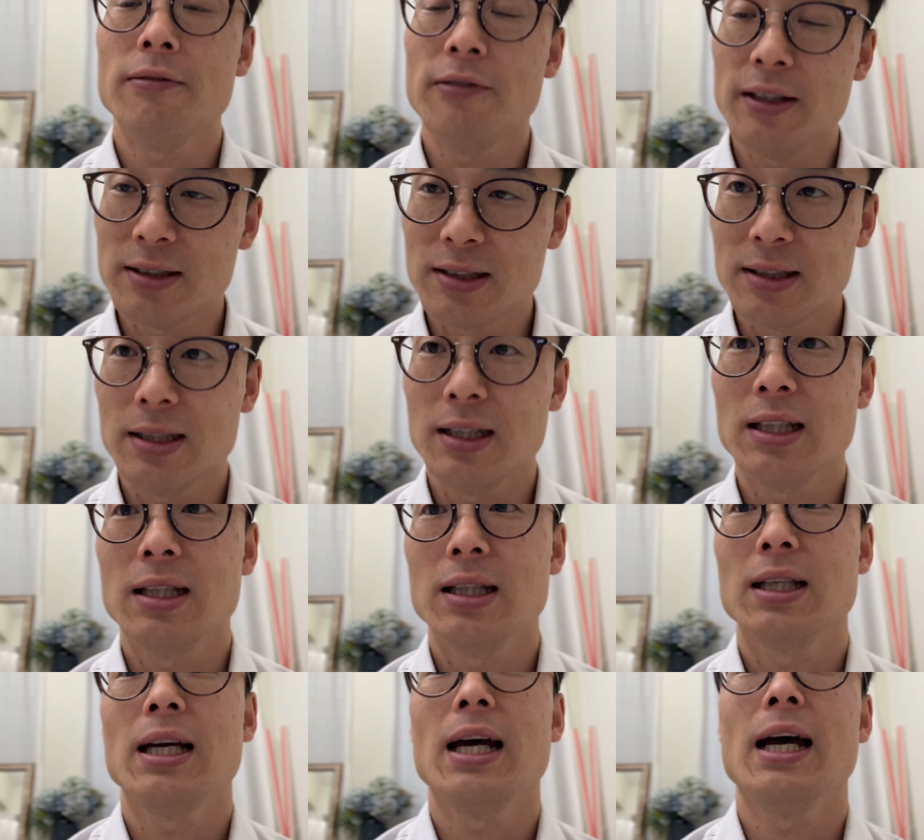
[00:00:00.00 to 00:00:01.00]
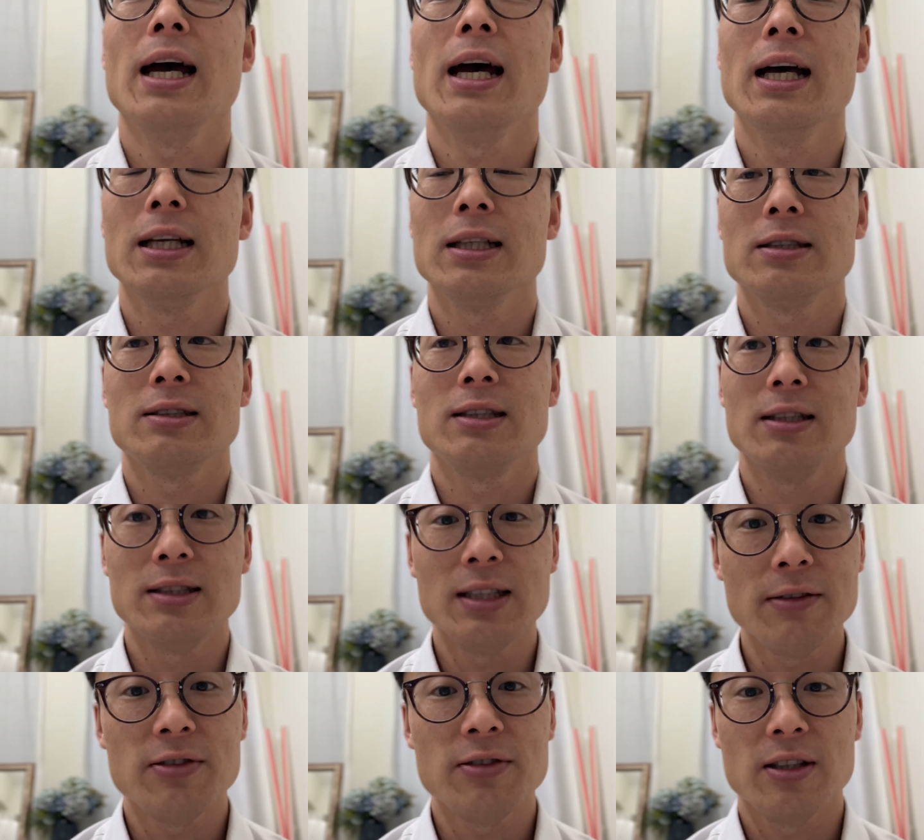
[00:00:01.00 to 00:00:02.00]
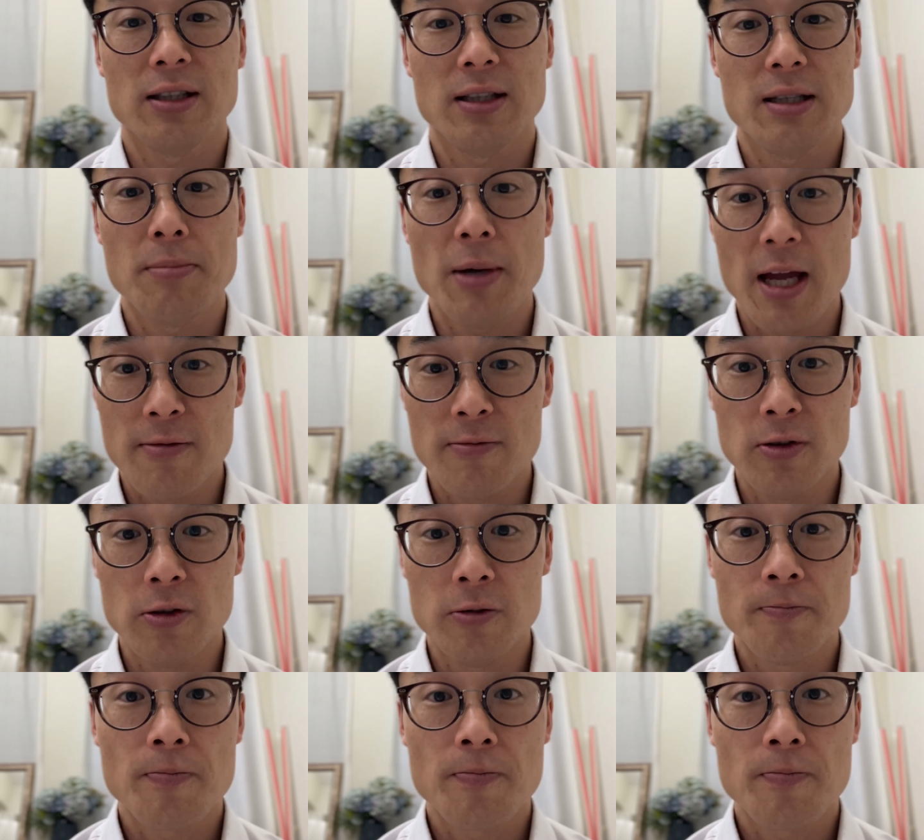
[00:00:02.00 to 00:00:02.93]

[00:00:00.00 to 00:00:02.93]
it's significantly painful.